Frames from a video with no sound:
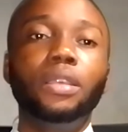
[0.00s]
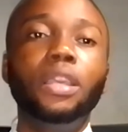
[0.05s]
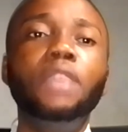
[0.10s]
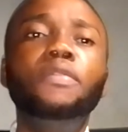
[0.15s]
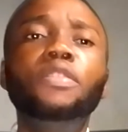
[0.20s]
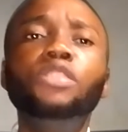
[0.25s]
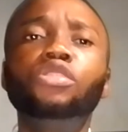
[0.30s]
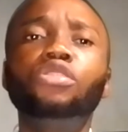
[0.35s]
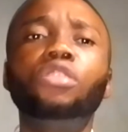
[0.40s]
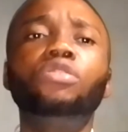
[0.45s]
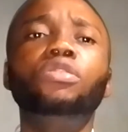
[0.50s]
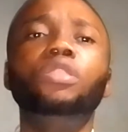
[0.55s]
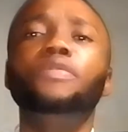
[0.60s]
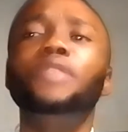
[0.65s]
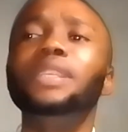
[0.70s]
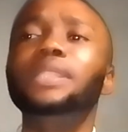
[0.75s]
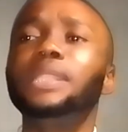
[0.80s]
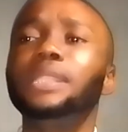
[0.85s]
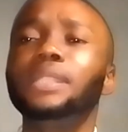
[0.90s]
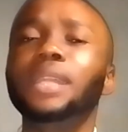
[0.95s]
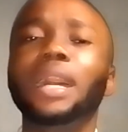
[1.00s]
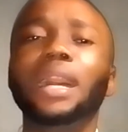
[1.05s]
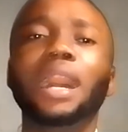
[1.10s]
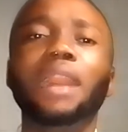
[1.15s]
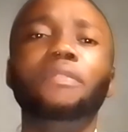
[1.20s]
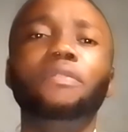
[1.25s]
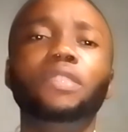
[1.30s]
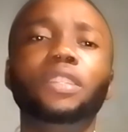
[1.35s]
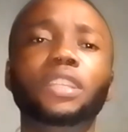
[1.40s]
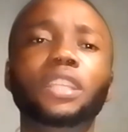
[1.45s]
Even some universities now
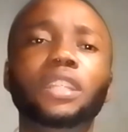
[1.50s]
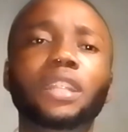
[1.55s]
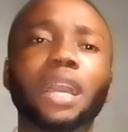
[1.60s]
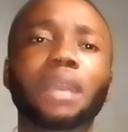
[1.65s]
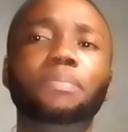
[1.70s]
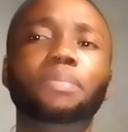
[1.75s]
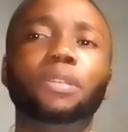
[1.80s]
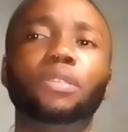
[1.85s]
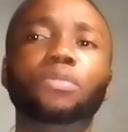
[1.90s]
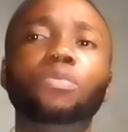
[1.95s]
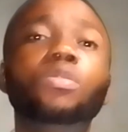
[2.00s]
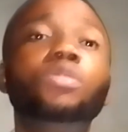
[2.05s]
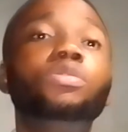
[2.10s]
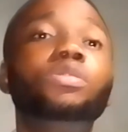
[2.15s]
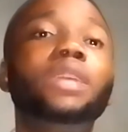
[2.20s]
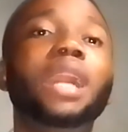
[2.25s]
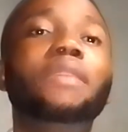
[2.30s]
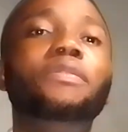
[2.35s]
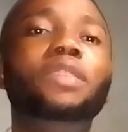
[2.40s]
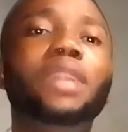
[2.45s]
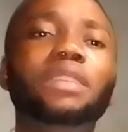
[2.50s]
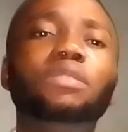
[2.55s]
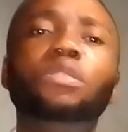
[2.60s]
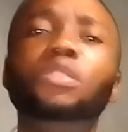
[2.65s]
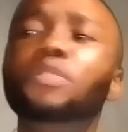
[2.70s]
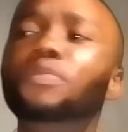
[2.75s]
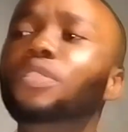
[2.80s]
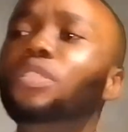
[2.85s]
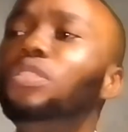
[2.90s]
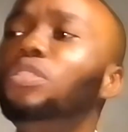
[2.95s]
have e-library. Once you have it, you
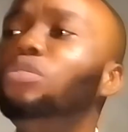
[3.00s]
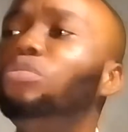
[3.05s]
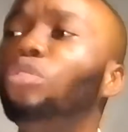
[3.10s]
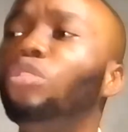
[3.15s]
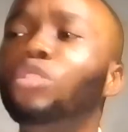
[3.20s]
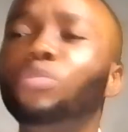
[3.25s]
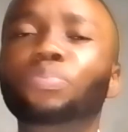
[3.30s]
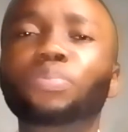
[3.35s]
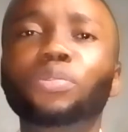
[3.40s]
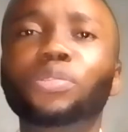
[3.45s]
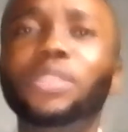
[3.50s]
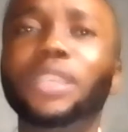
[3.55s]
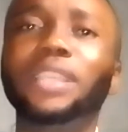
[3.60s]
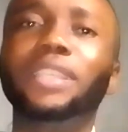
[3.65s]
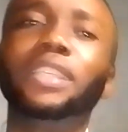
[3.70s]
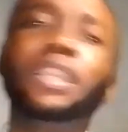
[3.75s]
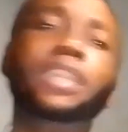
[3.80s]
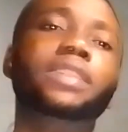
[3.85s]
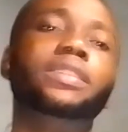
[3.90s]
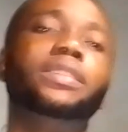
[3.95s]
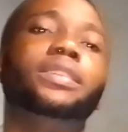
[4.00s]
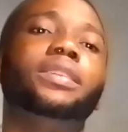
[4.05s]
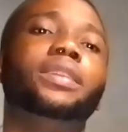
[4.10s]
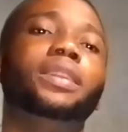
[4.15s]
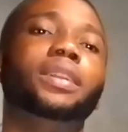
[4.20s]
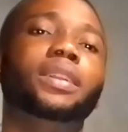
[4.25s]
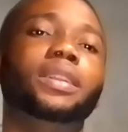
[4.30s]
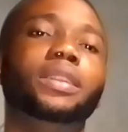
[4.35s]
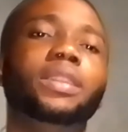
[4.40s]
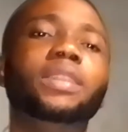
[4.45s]
don't even need those books again.
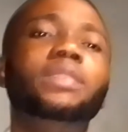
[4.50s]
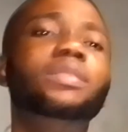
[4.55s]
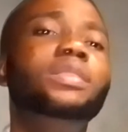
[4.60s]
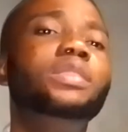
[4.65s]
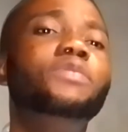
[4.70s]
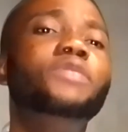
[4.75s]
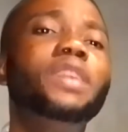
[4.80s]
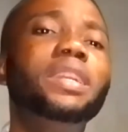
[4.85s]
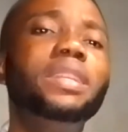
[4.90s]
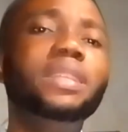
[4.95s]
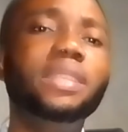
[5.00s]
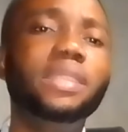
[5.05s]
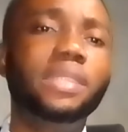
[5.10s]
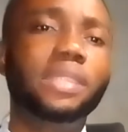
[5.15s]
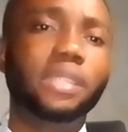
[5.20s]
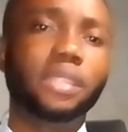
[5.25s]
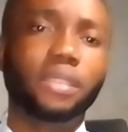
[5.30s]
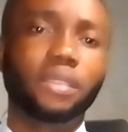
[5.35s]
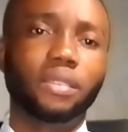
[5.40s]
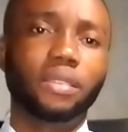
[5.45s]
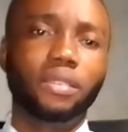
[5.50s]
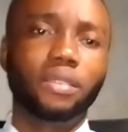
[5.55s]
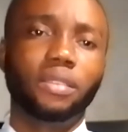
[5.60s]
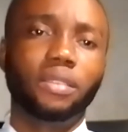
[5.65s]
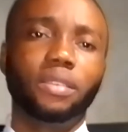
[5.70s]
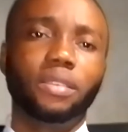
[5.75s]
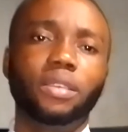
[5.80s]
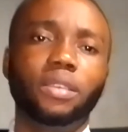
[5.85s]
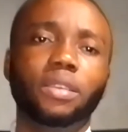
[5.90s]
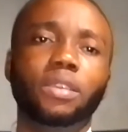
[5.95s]
It is very easy.
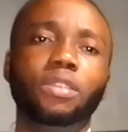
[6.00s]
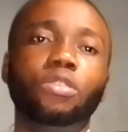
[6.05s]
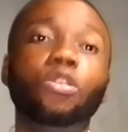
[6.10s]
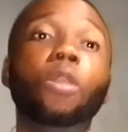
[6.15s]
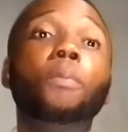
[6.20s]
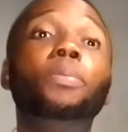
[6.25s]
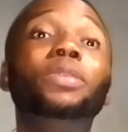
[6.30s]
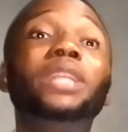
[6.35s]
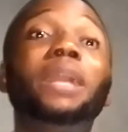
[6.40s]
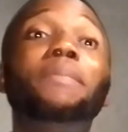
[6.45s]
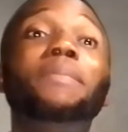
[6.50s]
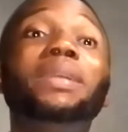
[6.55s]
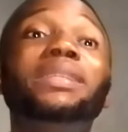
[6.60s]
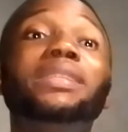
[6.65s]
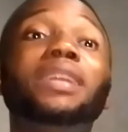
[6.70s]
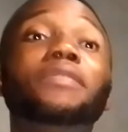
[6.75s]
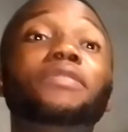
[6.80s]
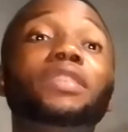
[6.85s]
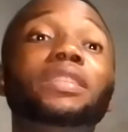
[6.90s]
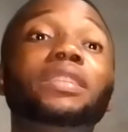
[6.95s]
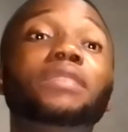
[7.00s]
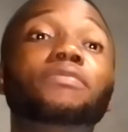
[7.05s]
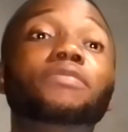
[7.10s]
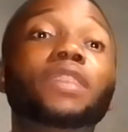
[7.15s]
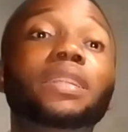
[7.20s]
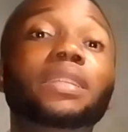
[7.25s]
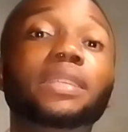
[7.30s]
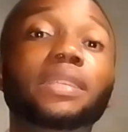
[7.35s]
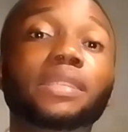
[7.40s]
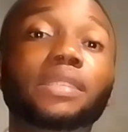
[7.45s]
Computer makes everything
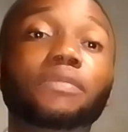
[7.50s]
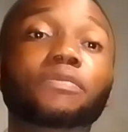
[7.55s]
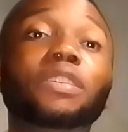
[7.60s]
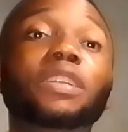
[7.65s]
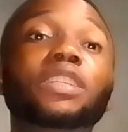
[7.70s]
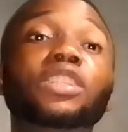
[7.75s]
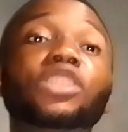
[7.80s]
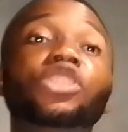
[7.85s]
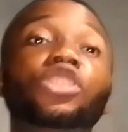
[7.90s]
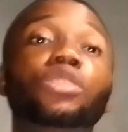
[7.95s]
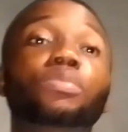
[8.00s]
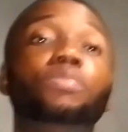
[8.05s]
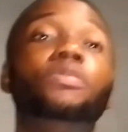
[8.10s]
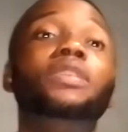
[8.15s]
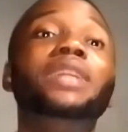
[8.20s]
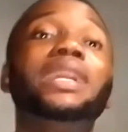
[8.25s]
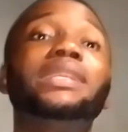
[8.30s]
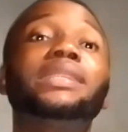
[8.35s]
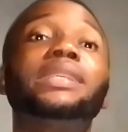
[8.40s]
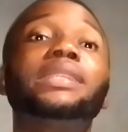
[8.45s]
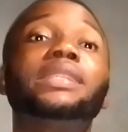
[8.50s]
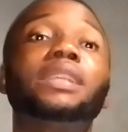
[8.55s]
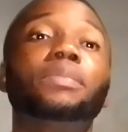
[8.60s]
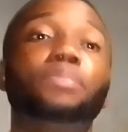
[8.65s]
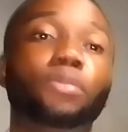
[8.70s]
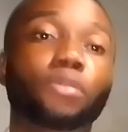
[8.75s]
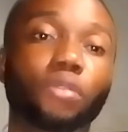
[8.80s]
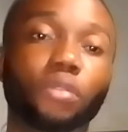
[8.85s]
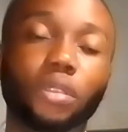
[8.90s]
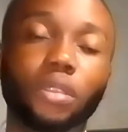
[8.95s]
very easy, very cheap, very
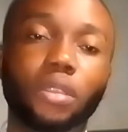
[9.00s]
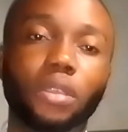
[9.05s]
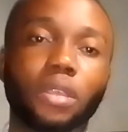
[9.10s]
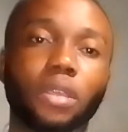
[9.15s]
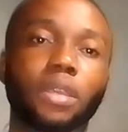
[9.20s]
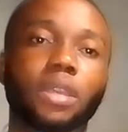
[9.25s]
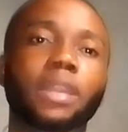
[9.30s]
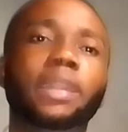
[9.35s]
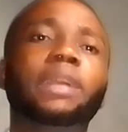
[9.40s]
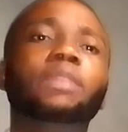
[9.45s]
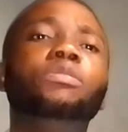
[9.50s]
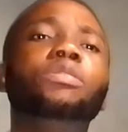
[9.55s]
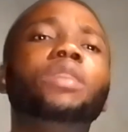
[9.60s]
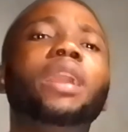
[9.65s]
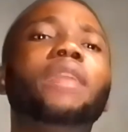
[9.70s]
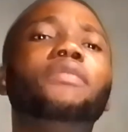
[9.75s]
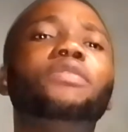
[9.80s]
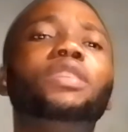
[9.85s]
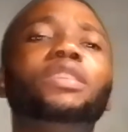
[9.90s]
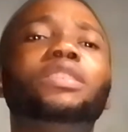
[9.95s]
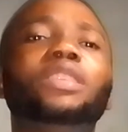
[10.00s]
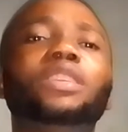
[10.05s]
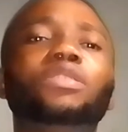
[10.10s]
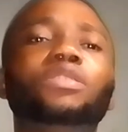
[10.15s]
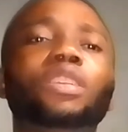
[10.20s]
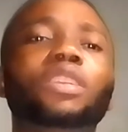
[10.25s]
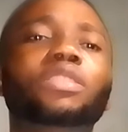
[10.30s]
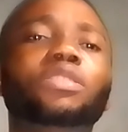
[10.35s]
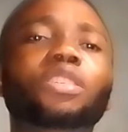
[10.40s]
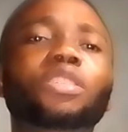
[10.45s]
accessible. You cannot have it.
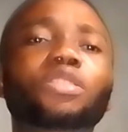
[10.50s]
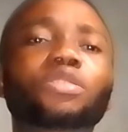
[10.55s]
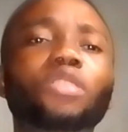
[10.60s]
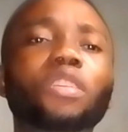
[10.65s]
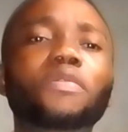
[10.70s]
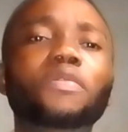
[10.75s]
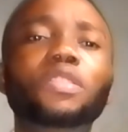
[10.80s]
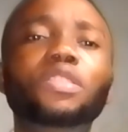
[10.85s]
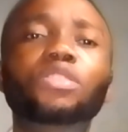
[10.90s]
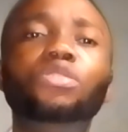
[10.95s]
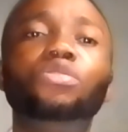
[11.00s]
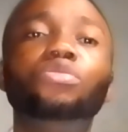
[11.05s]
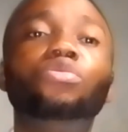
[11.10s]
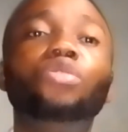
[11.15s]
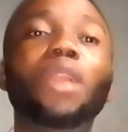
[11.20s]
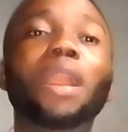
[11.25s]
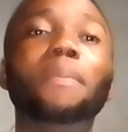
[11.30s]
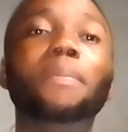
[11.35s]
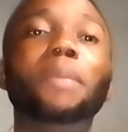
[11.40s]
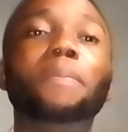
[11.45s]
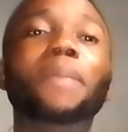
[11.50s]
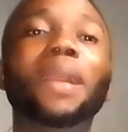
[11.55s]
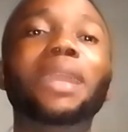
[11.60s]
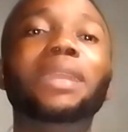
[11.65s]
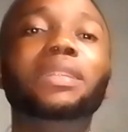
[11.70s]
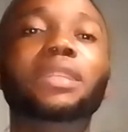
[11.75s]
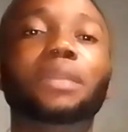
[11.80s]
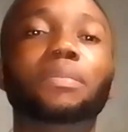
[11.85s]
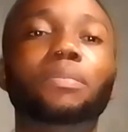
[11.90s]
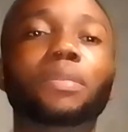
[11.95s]
You don't even need to go and be
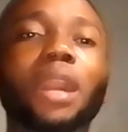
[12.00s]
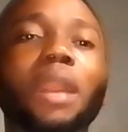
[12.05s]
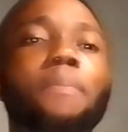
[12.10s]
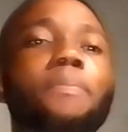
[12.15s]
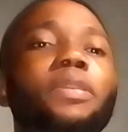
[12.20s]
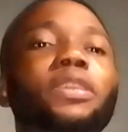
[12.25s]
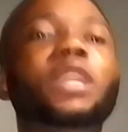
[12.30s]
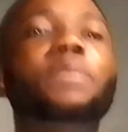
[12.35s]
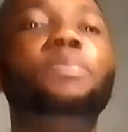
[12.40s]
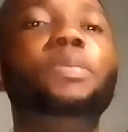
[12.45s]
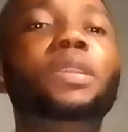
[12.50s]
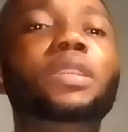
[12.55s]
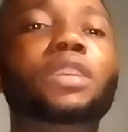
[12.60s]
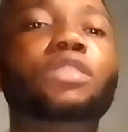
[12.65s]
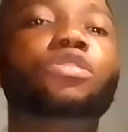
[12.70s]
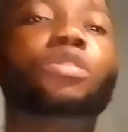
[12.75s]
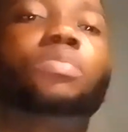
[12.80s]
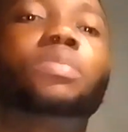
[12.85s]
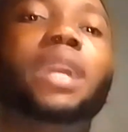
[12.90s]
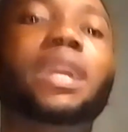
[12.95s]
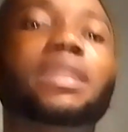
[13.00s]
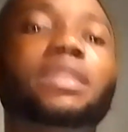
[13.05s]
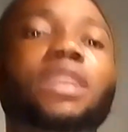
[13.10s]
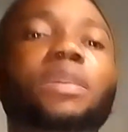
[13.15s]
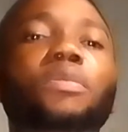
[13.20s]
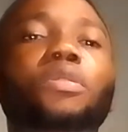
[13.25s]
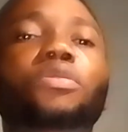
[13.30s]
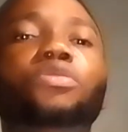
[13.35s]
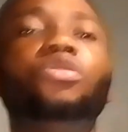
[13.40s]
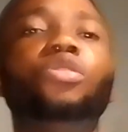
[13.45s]
buying them and be keeping them. Sometimes
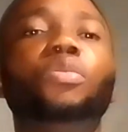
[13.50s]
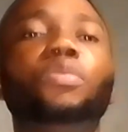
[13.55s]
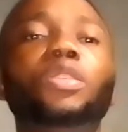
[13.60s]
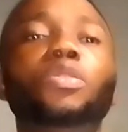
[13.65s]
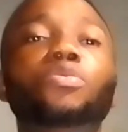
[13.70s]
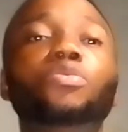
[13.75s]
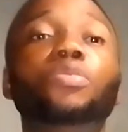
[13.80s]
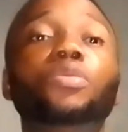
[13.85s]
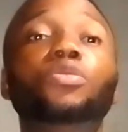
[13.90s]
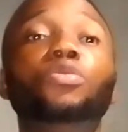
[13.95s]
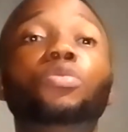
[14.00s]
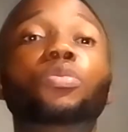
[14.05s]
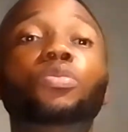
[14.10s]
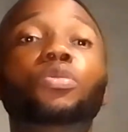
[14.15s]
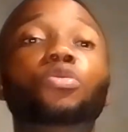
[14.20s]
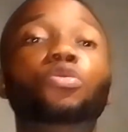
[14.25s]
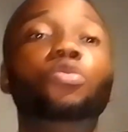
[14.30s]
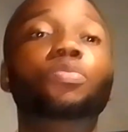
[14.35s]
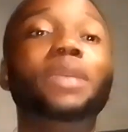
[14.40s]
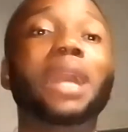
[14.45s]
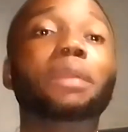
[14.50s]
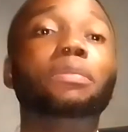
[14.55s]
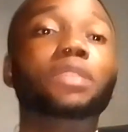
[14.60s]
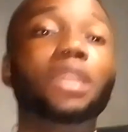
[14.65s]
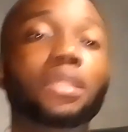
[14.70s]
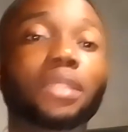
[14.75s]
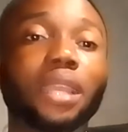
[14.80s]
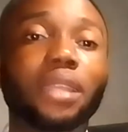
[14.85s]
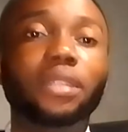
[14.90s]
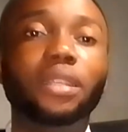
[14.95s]
them some of them will be
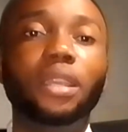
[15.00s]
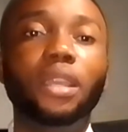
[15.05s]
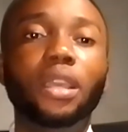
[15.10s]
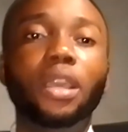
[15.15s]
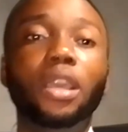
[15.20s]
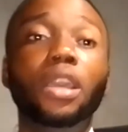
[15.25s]
outdated.